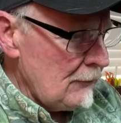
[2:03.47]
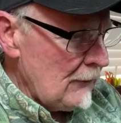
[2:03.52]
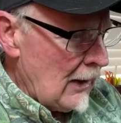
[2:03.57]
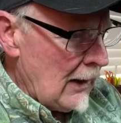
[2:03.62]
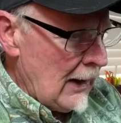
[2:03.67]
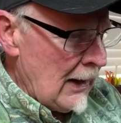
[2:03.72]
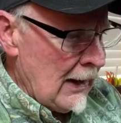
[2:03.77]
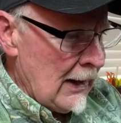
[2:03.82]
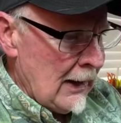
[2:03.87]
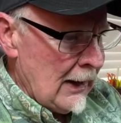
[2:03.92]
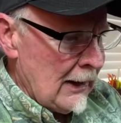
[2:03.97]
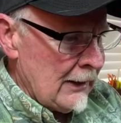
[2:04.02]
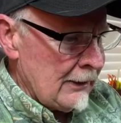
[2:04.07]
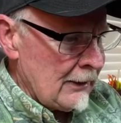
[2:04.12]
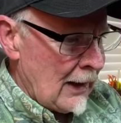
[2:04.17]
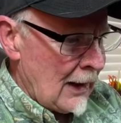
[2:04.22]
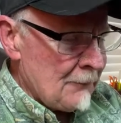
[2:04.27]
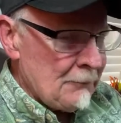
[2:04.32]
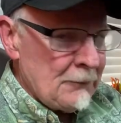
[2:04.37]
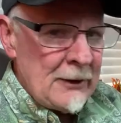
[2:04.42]
And
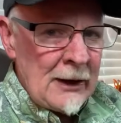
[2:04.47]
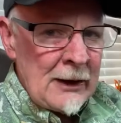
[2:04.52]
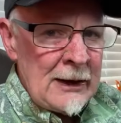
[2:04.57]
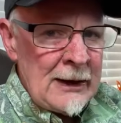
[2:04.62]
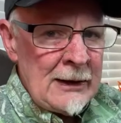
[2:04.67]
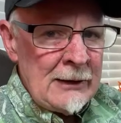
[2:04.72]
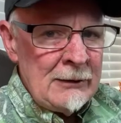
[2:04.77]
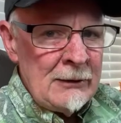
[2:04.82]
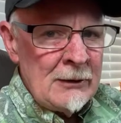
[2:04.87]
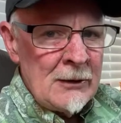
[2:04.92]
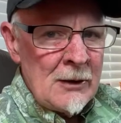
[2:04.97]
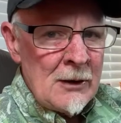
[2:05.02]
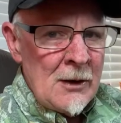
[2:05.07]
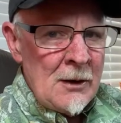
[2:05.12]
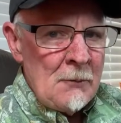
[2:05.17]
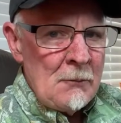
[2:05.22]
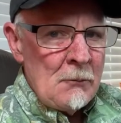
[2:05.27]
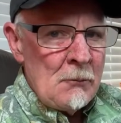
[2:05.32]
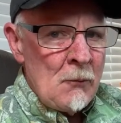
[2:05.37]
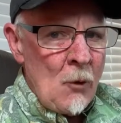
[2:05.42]
I'm getting
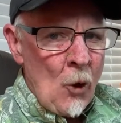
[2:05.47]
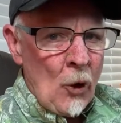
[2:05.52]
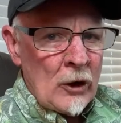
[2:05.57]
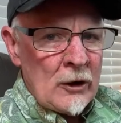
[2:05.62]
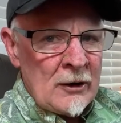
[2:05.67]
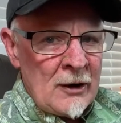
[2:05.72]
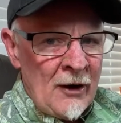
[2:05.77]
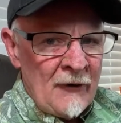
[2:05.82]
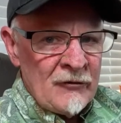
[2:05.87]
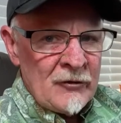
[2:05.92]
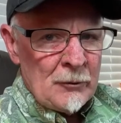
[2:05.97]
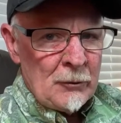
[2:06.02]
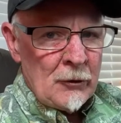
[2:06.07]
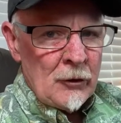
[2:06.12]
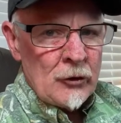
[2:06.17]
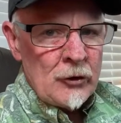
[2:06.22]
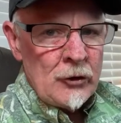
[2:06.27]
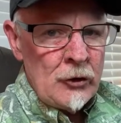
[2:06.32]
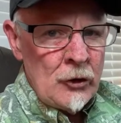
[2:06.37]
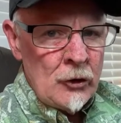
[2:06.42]
more
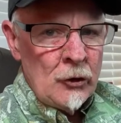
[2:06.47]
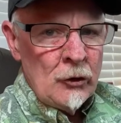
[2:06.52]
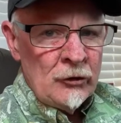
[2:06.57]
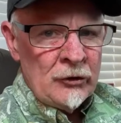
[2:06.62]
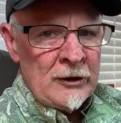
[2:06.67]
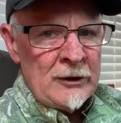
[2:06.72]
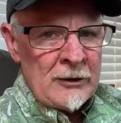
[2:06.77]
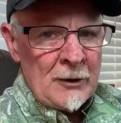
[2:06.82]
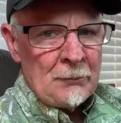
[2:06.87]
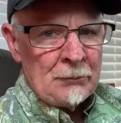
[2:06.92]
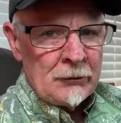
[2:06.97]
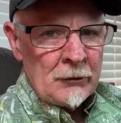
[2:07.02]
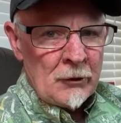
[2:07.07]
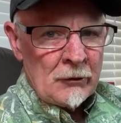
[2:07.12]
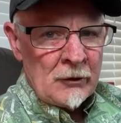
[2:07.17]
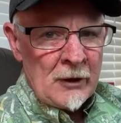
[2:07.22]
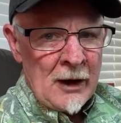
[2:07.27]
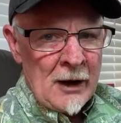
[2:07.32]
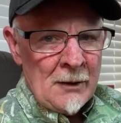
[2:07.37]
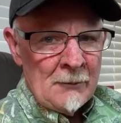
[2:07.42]
comfortable using the
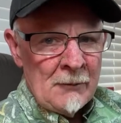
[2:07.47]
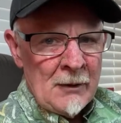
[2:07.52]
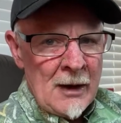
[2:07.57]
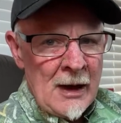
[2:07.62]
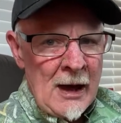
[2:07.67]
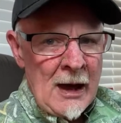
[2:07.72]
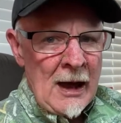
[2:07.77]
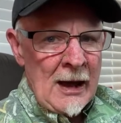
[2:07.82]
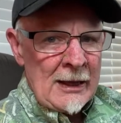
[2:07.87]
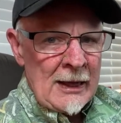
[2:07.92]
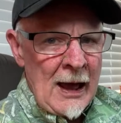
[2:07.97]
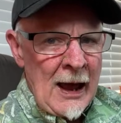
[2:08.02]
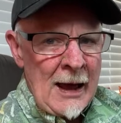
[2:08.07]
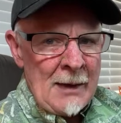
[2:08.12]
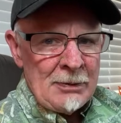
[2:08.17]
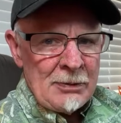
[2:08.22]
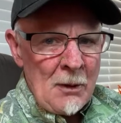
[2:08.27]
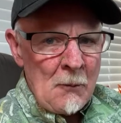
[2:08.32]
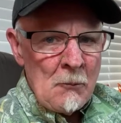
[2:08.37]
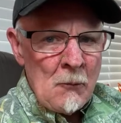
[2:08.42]
program.
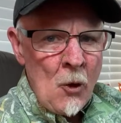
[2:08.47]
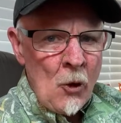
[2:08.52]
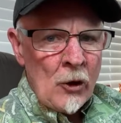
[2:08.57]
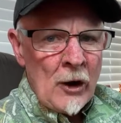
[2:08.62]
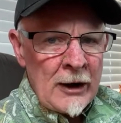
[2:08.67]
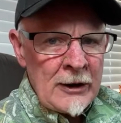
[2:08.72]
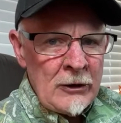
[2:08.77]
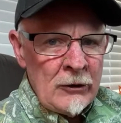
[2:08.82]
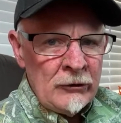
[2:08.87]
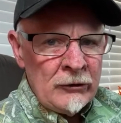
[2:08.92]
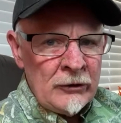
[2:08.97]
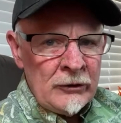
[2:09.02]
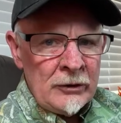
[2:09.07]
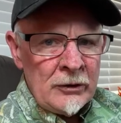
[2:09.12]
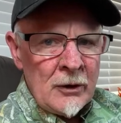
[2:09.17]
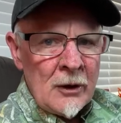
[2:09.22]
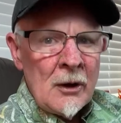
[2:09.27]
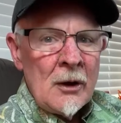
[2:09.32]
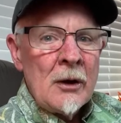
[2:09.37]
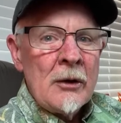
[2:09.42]
And the more I use it,
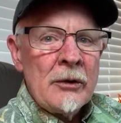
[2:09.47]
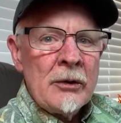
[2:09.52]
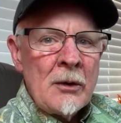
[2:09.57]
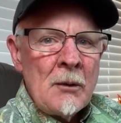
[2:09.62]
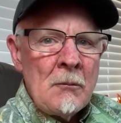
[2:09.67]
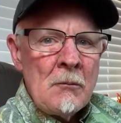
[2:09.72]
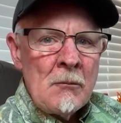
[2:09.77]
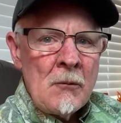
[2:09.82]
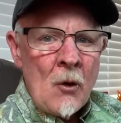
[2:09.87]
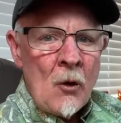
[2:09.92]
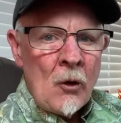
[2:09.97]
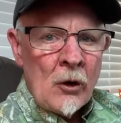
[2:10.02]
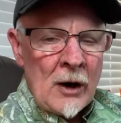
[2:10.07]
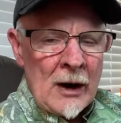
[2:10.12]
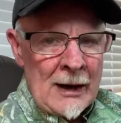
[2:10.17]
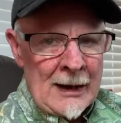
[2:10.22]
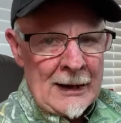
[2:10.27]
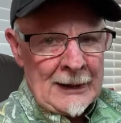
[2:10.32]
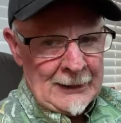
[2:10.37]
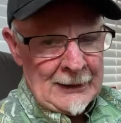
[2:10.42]
the more
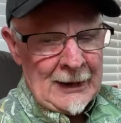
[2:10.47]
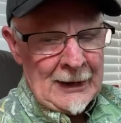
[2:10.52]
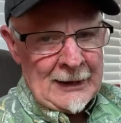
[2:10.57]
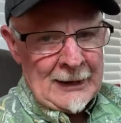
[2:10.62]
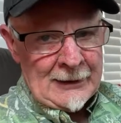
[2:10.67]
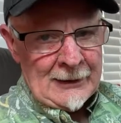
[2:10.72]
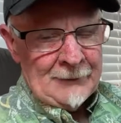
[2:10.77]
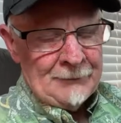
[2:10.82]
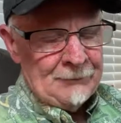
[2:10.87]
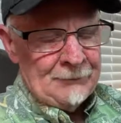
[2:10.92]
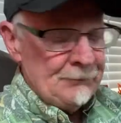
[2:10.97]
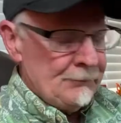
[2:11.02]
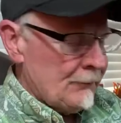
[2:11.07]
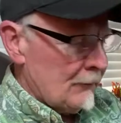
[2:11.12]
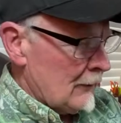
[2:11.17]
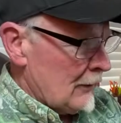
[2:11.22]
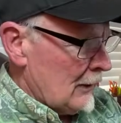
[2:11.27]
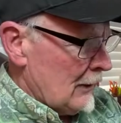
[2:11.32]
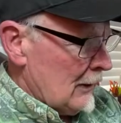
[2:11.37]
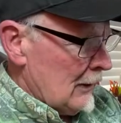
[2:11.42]
I like it.
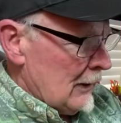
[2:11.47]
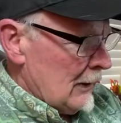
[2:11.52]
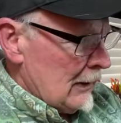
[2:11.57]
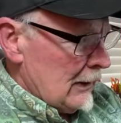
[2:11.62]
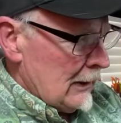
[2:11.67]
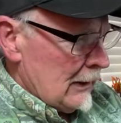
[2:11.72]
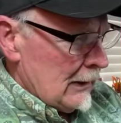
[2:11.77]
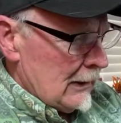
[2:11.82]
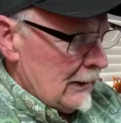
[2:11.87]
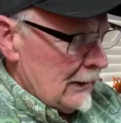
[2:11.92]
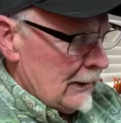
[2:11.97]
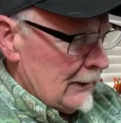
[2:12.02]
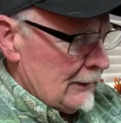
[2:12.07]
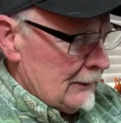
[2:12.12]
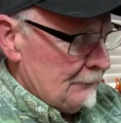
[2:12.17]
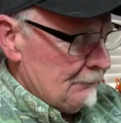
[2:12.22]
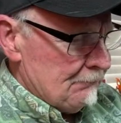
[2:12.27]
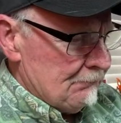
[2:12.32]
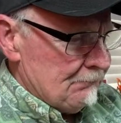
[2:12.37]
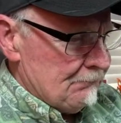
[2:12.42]

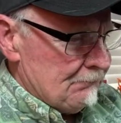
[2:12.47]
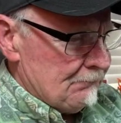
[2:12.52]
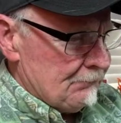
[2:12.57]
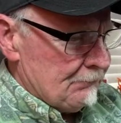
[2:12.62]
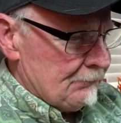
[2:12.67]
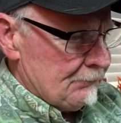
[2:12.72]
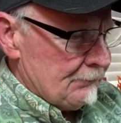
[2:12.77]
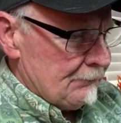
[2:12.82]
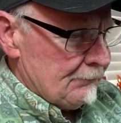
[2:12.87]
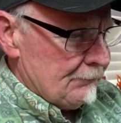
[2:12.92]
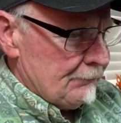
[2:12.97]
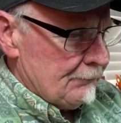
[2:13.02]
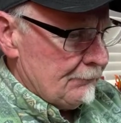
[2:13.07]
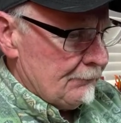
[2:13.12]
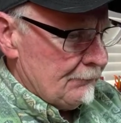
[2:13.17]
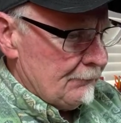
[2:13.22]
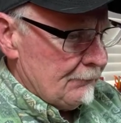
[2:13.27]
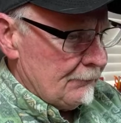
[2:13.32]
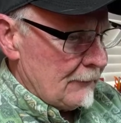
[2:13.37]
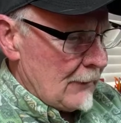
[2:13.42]
And
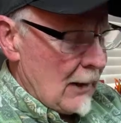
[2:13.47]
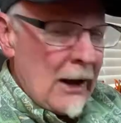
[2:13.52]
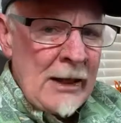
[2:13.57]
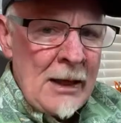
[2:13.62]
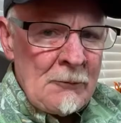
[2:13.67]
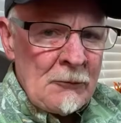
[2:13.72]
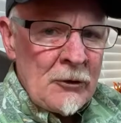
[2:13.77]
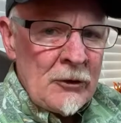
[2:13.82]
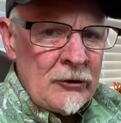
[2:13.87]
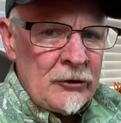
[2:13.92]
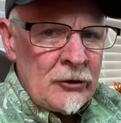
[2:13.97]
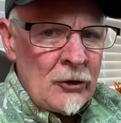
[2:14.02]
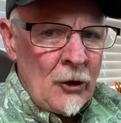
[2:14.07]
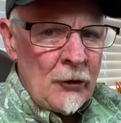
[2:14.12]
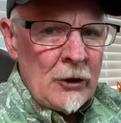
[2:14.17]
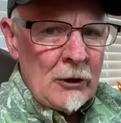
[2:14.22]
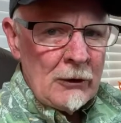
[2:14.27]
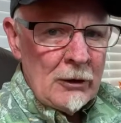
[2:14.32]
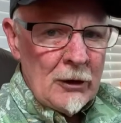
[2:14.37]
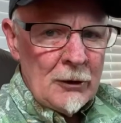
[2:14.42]
I'm going to show
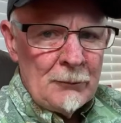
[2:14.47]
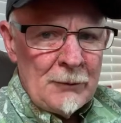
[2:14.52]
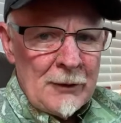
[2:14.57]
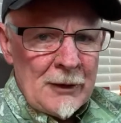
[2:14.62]
you a little bit